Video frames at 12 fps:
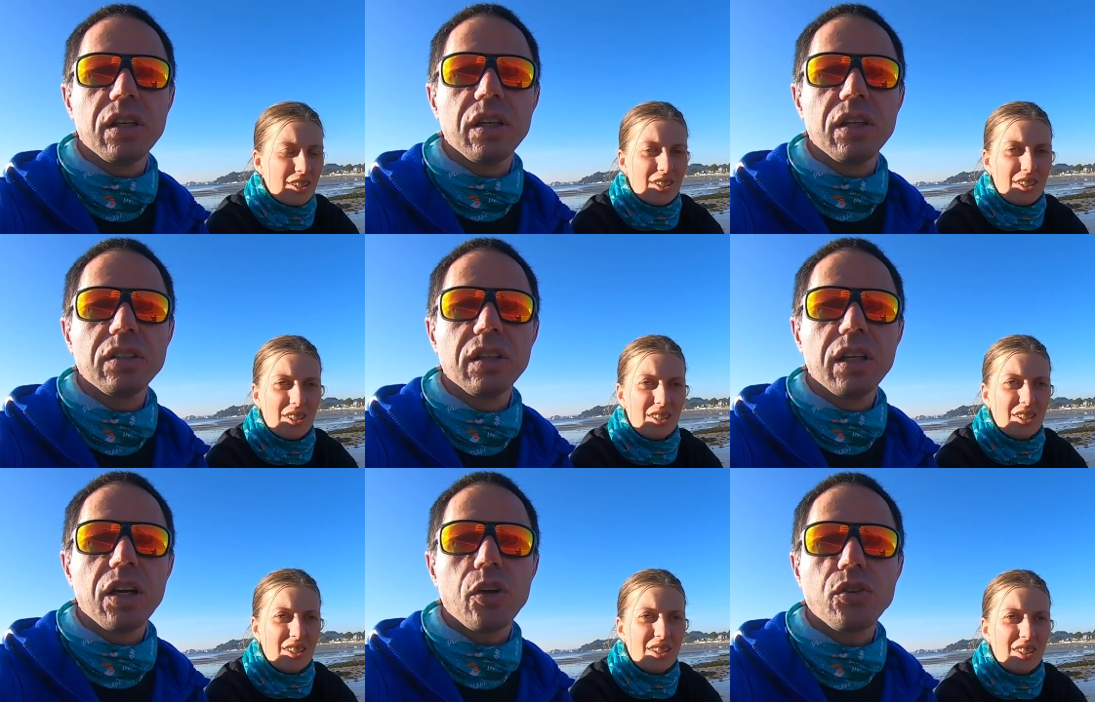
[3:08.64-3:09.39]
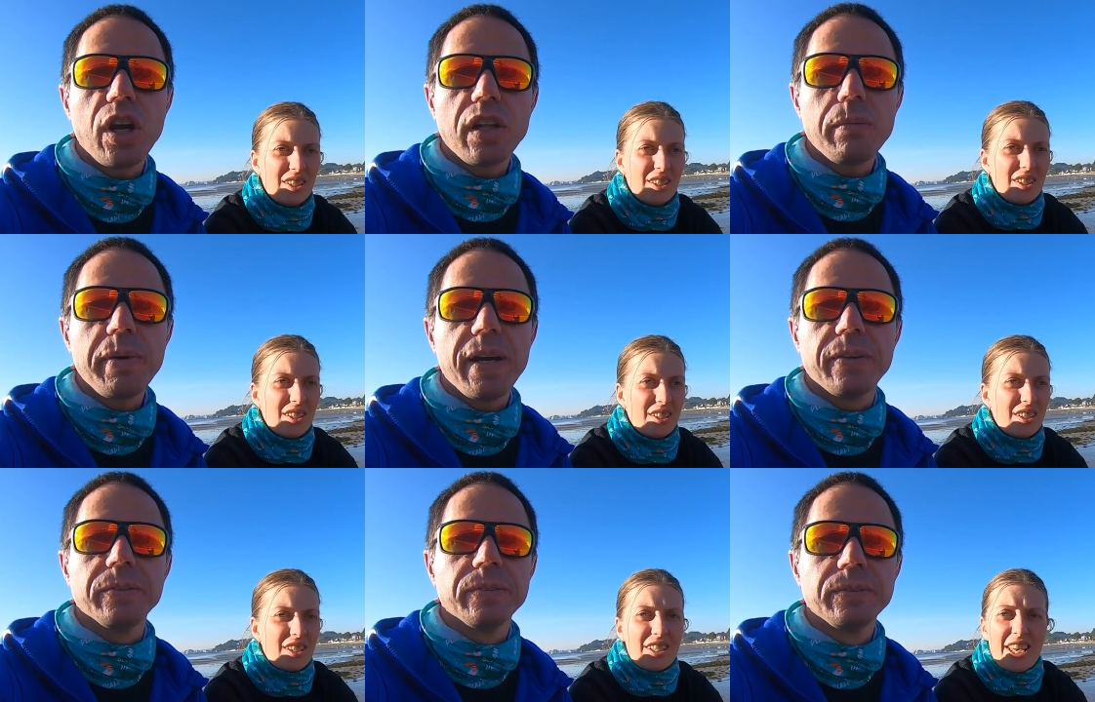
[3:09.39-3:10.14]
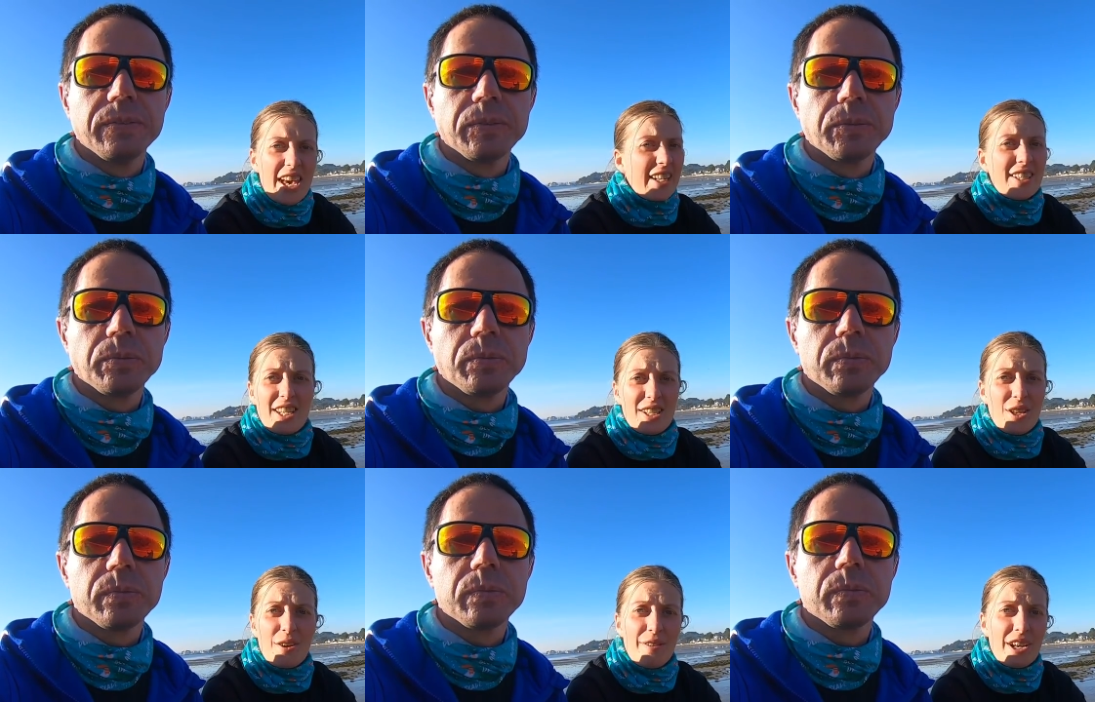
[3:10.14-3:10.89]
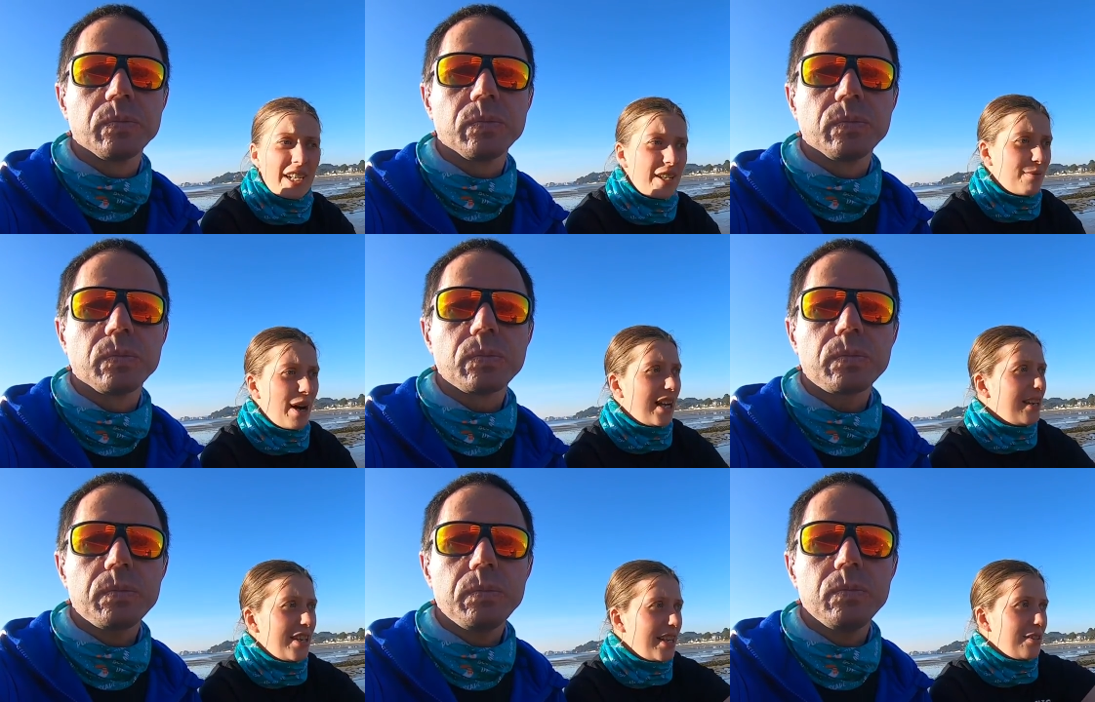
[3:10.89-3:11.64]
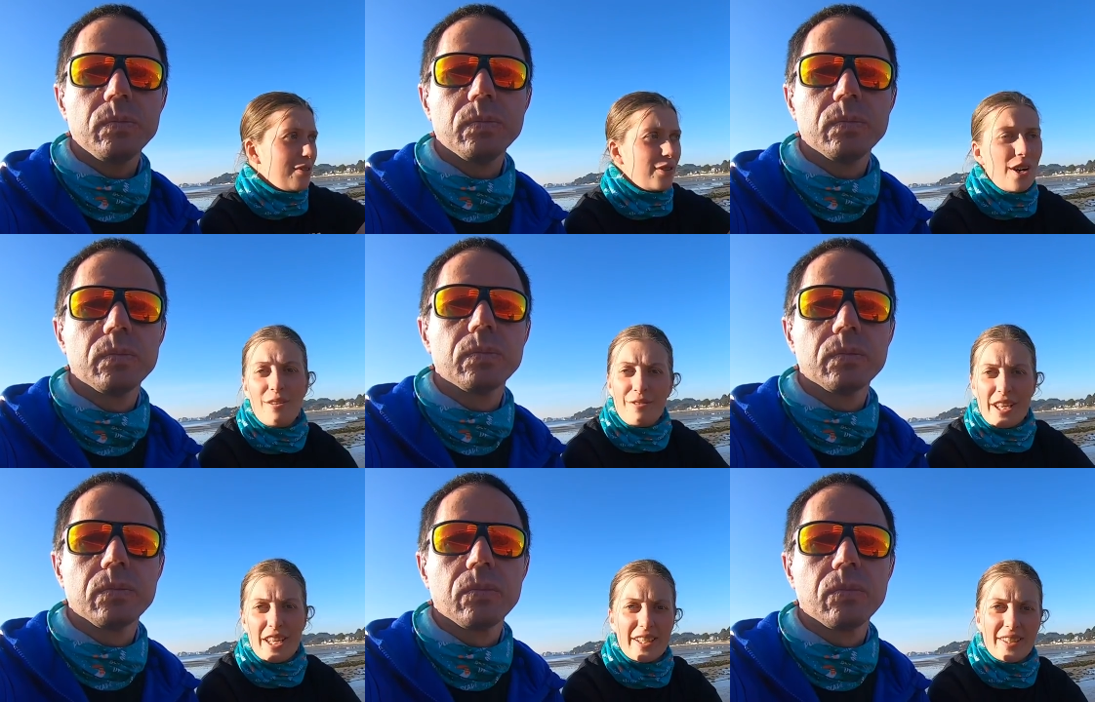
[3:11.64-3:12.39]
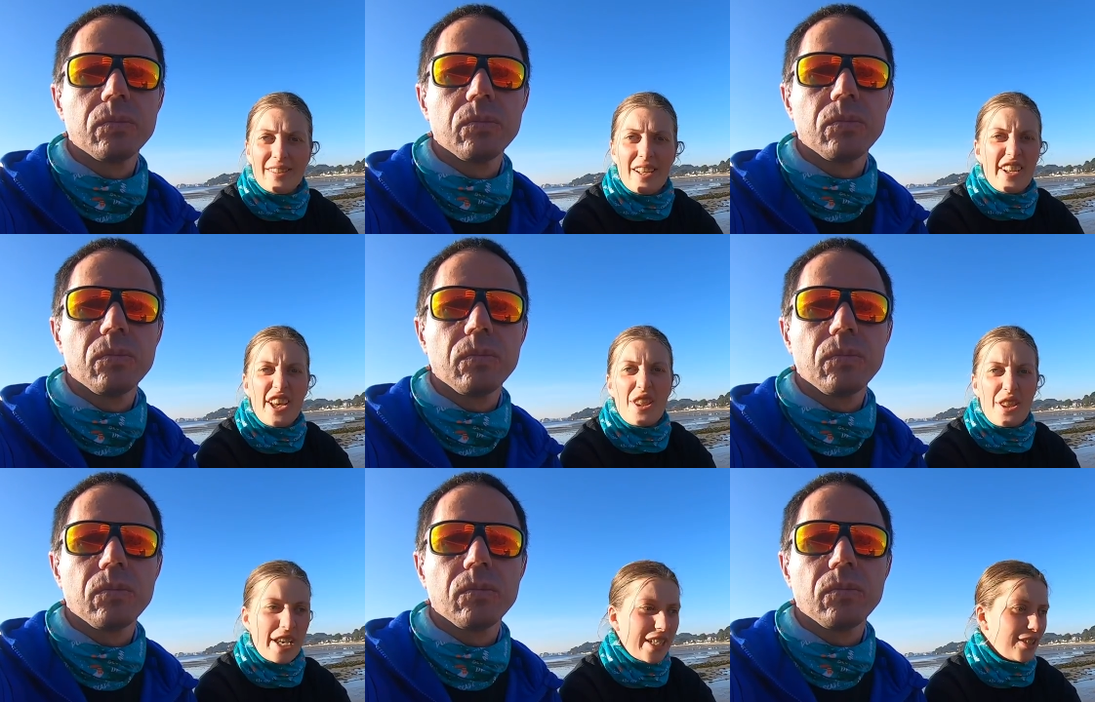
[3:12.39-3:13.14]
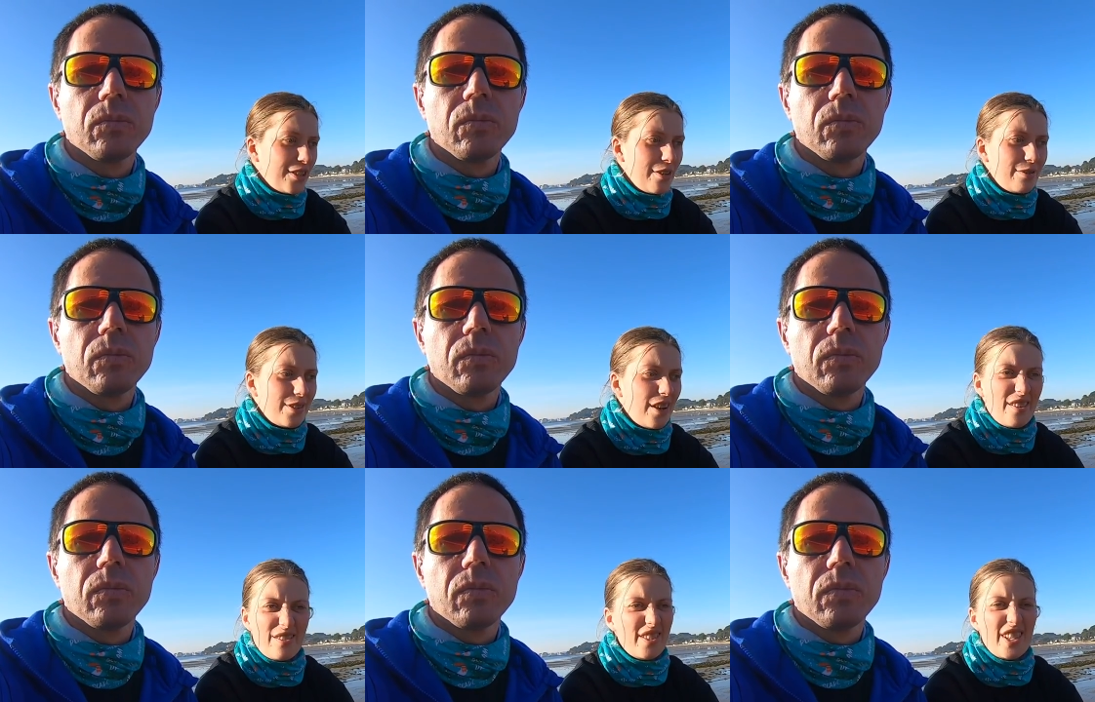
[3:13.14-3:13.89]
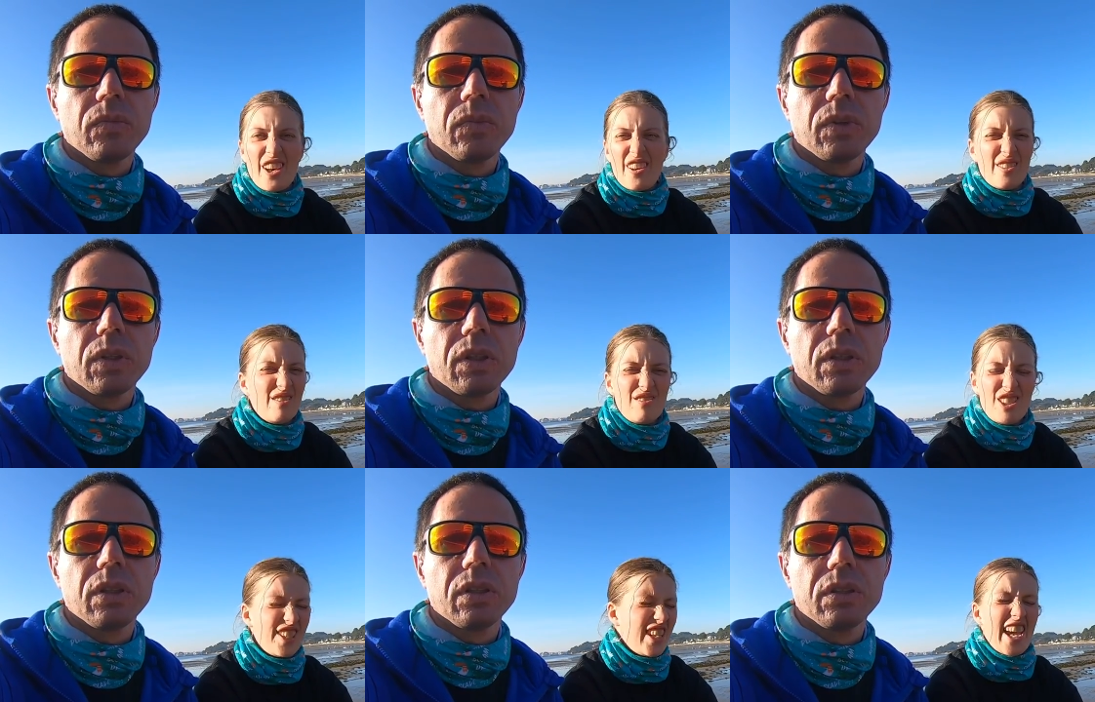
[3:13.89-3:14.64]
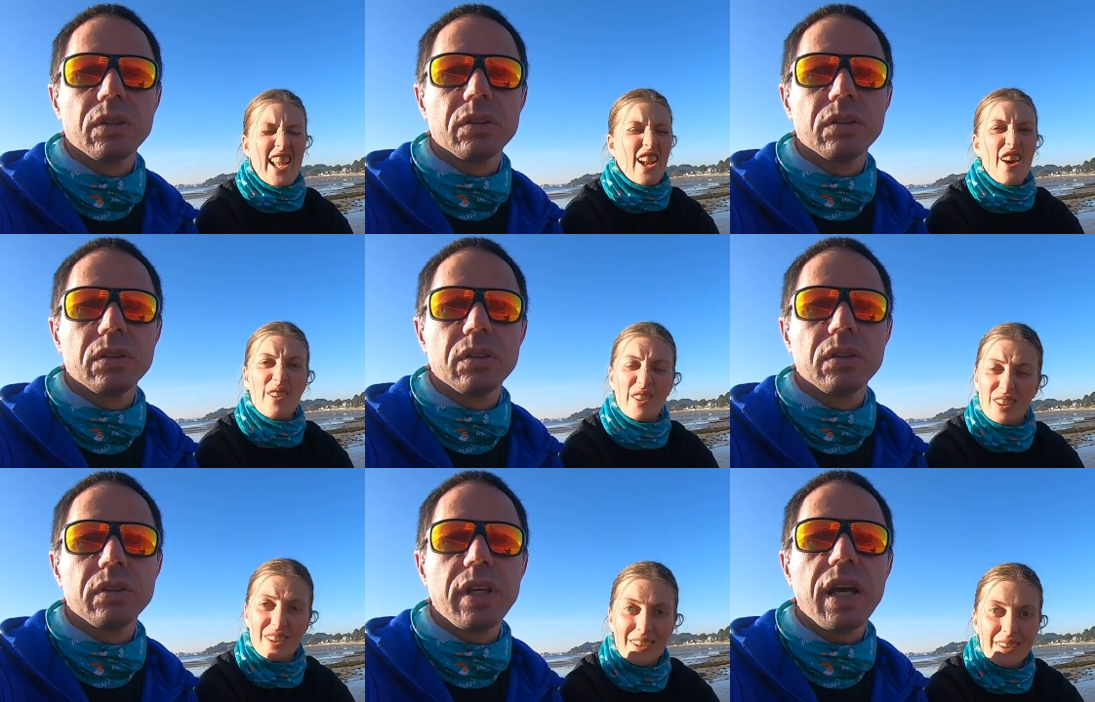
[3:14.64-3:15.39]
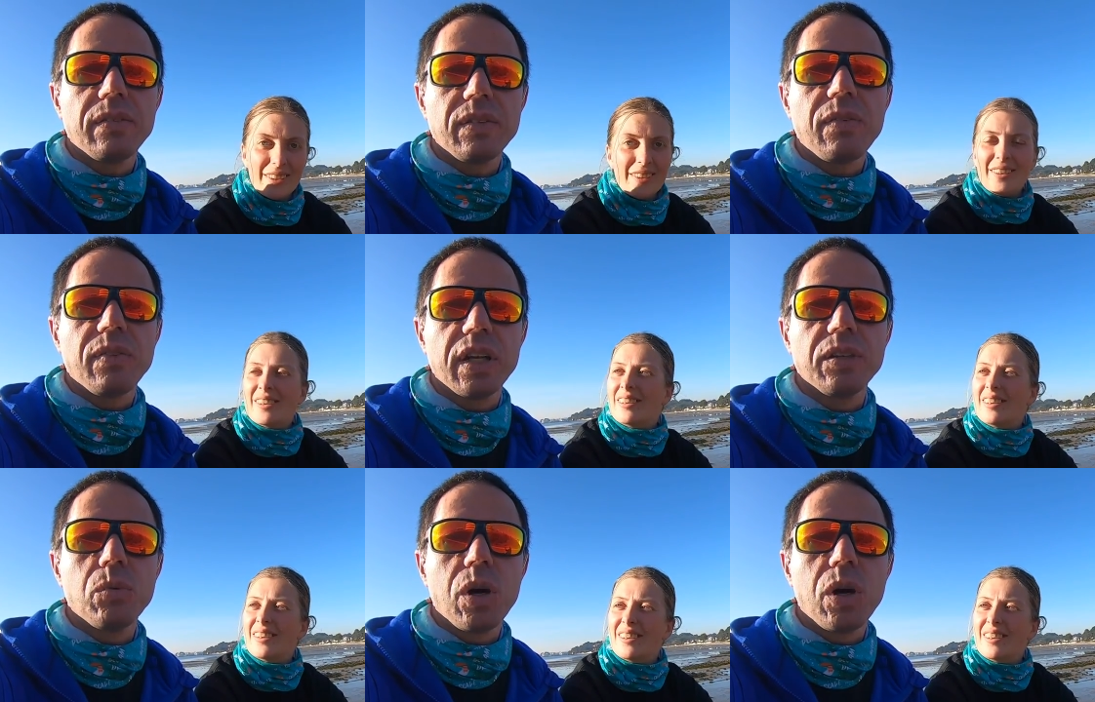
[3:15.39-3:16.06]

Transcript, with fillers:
Speaker 1: uh, go and check them out.
Speaker 2: Yeah, because they're so friendly as well and they do coffee and, and other things too, so, you know, just say hello.
Speaker 1: Yeah, definitely,